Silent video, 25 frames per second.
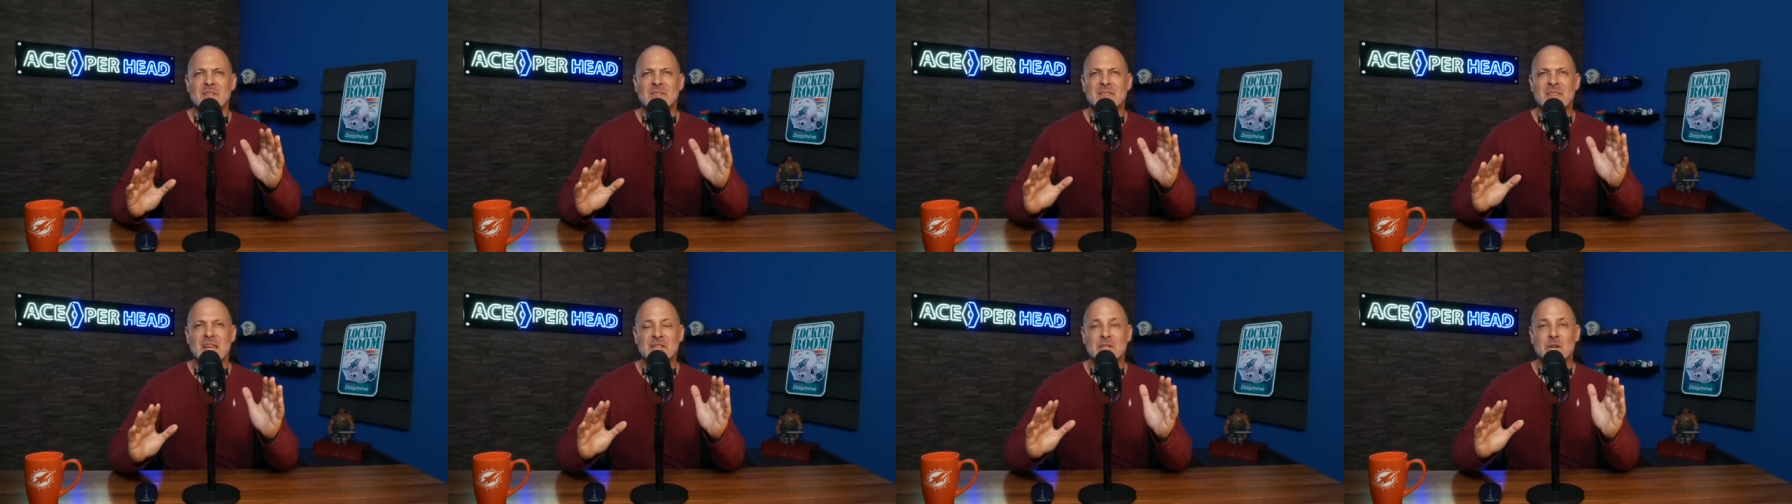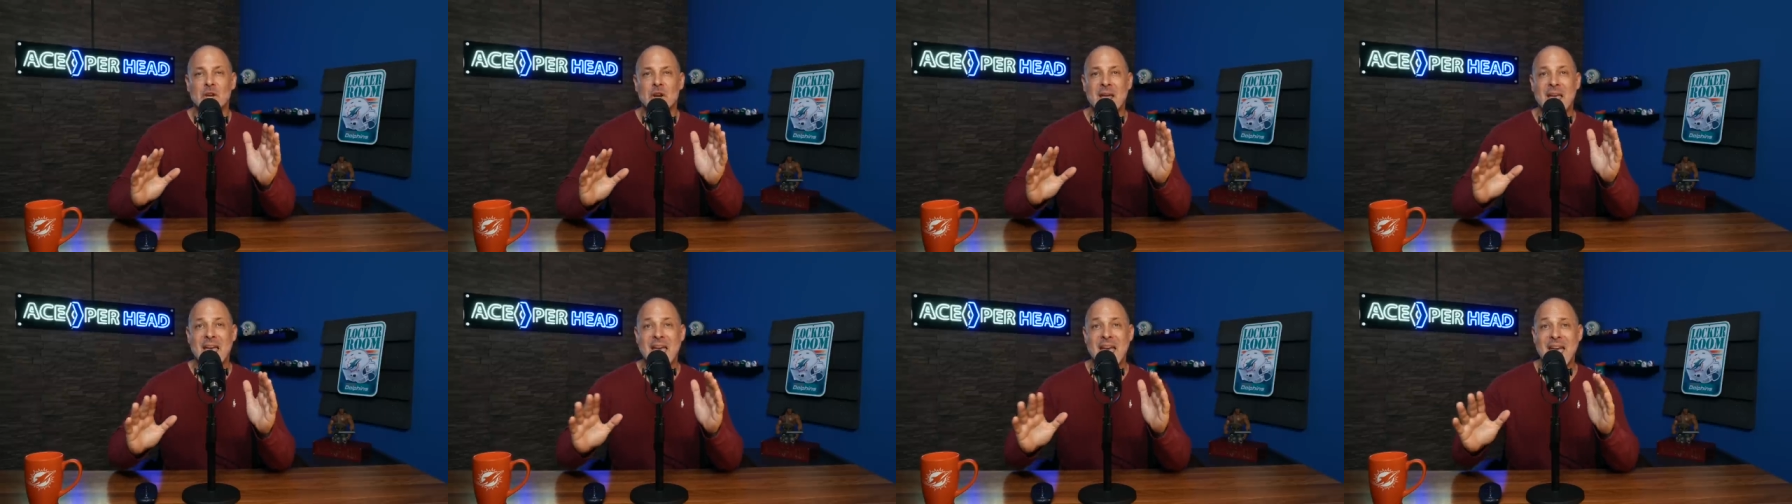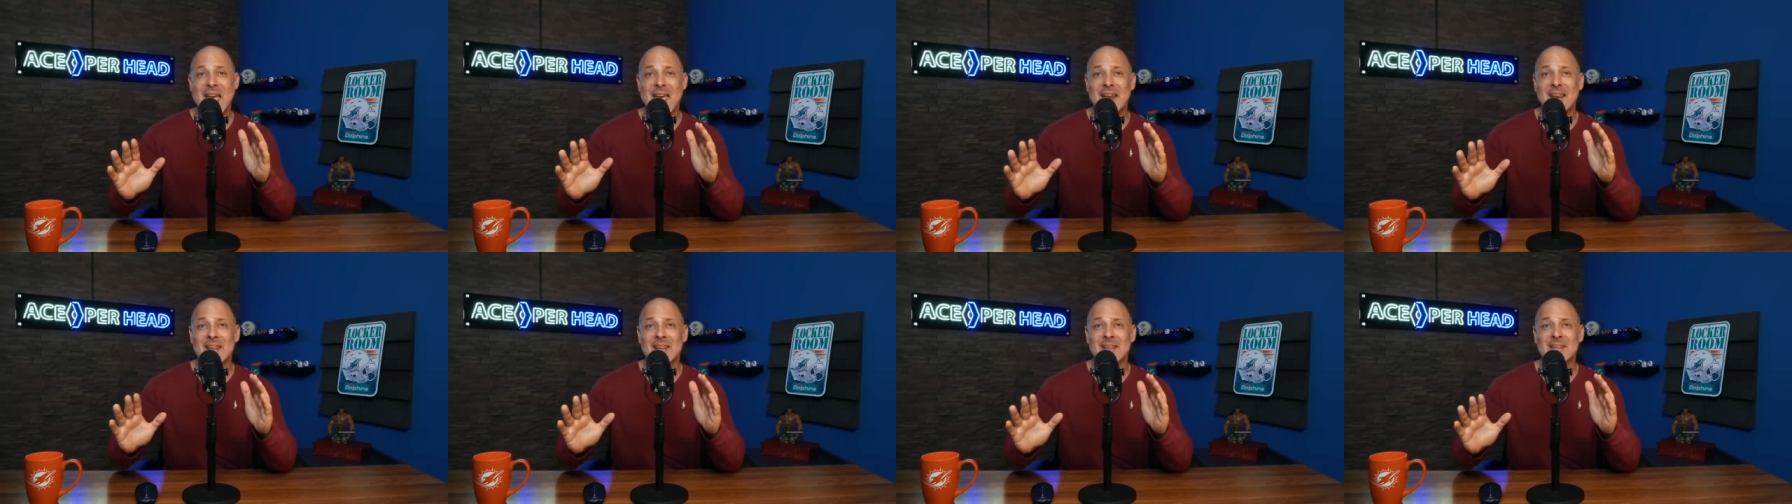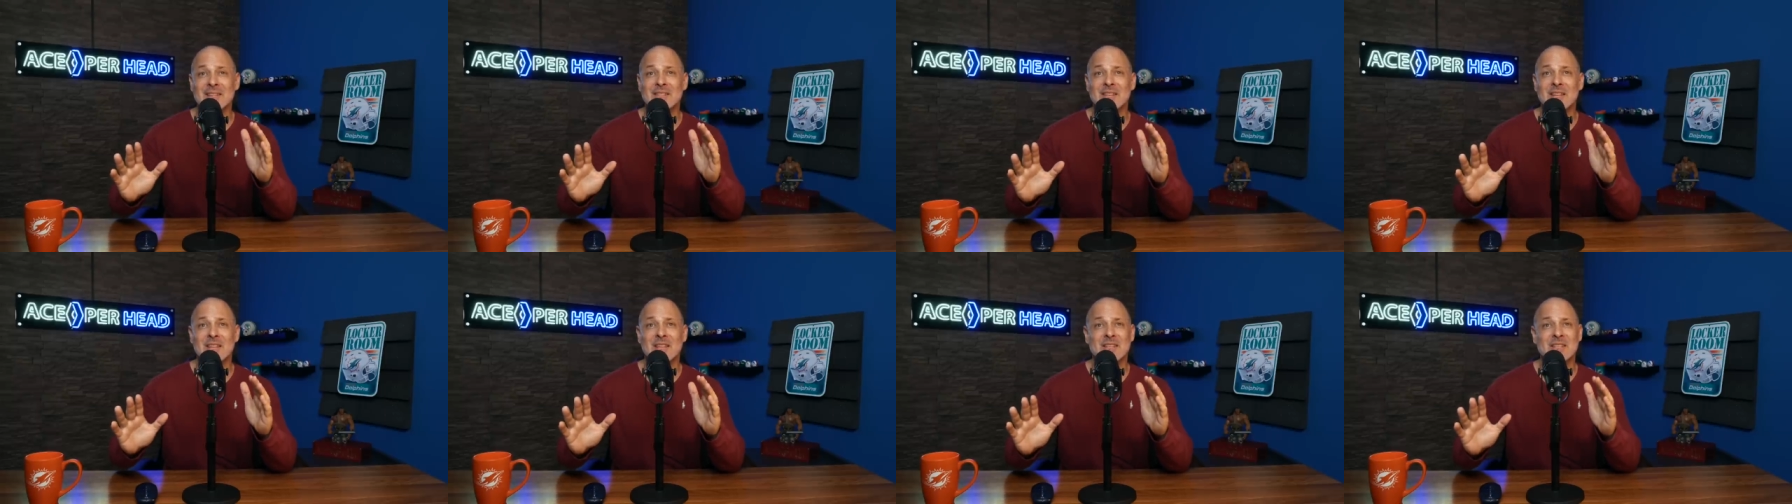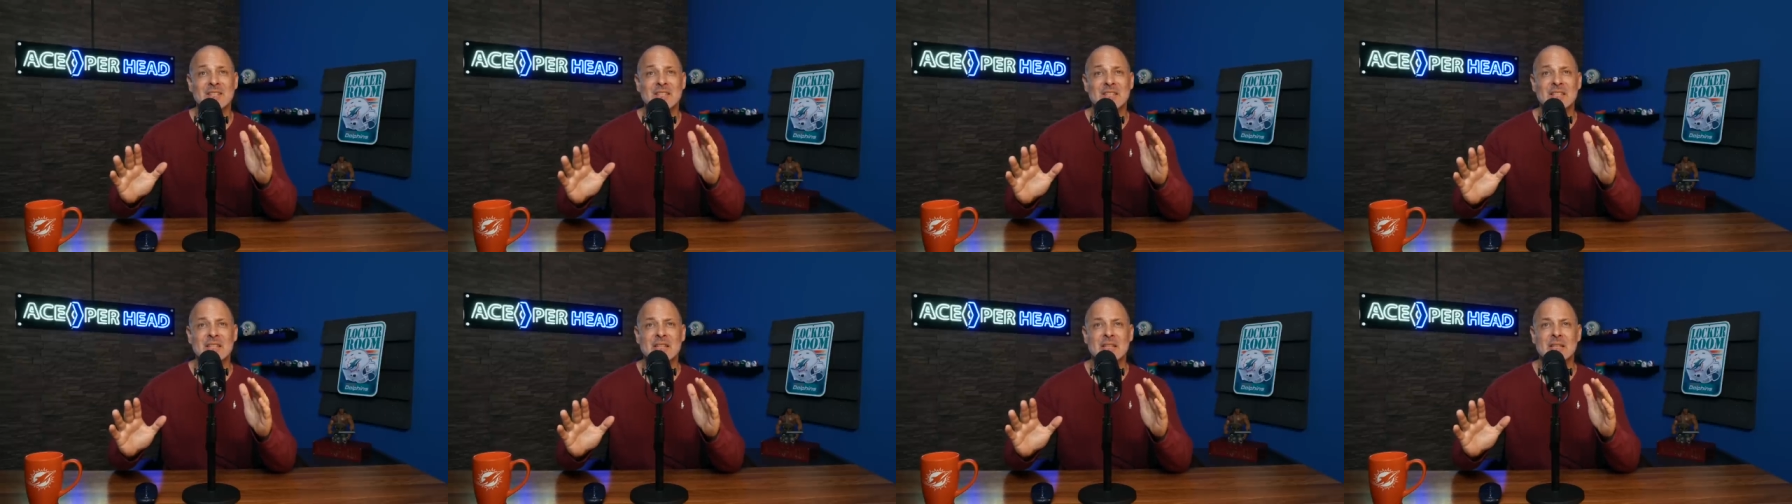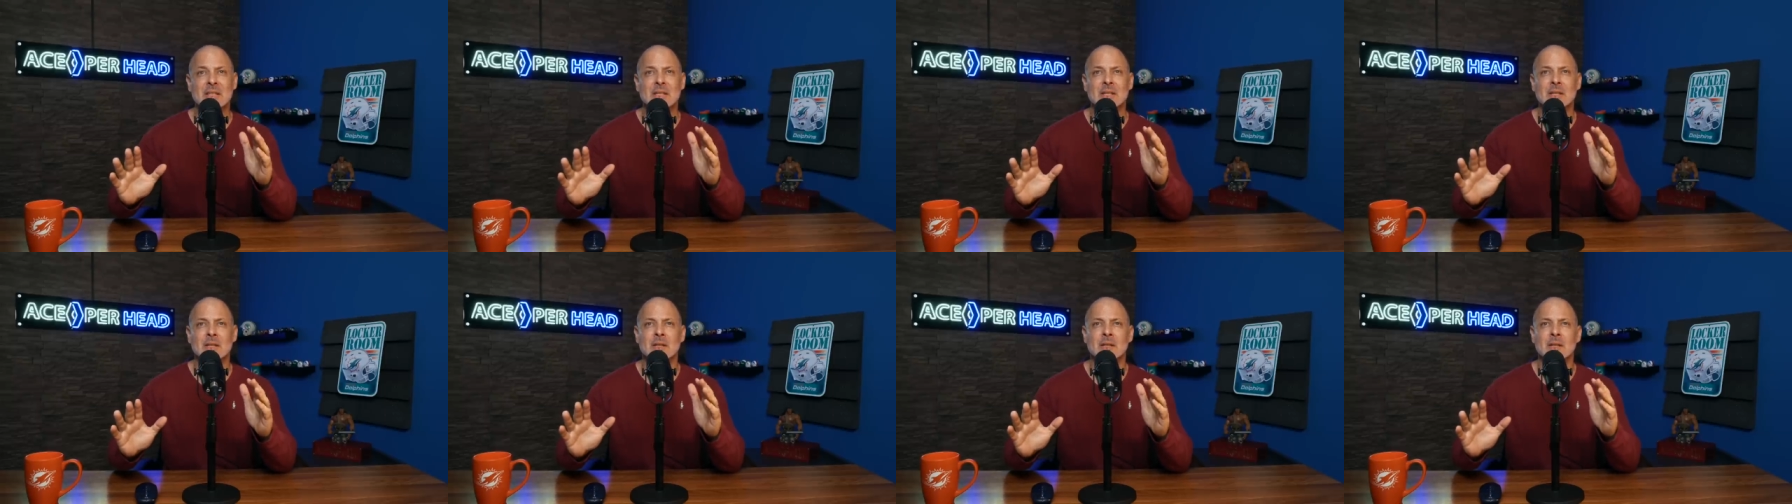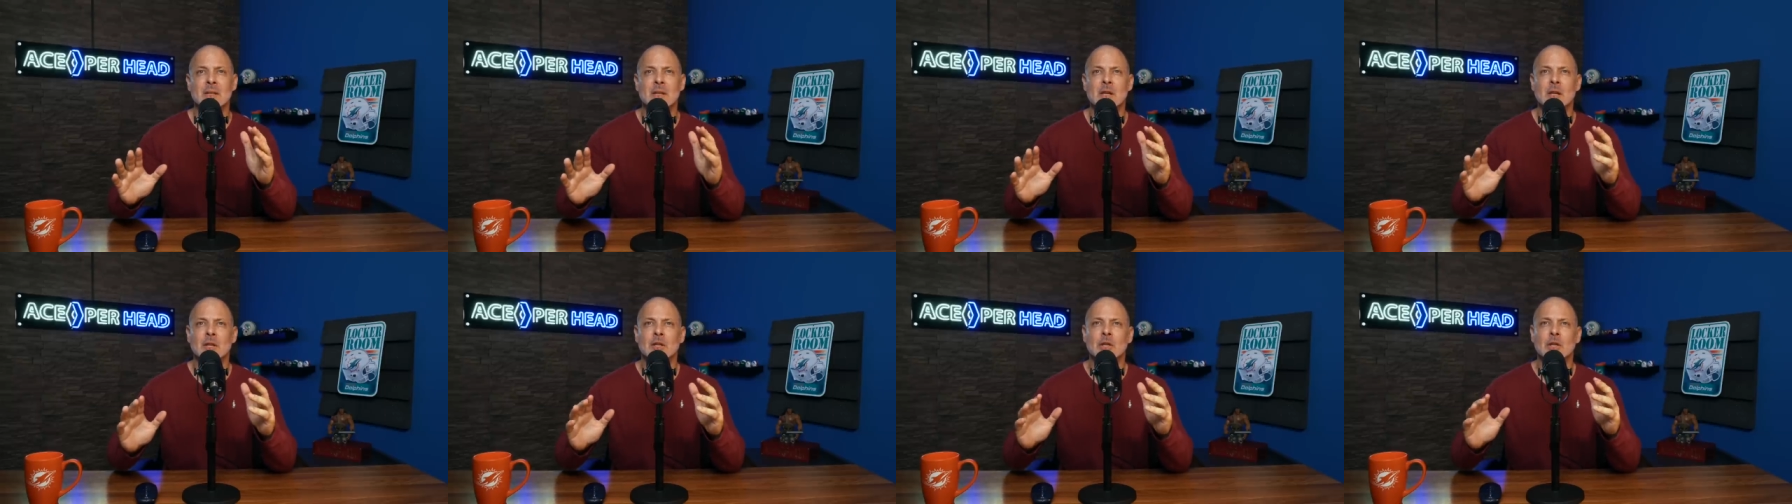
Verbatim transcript: that's going to head into this season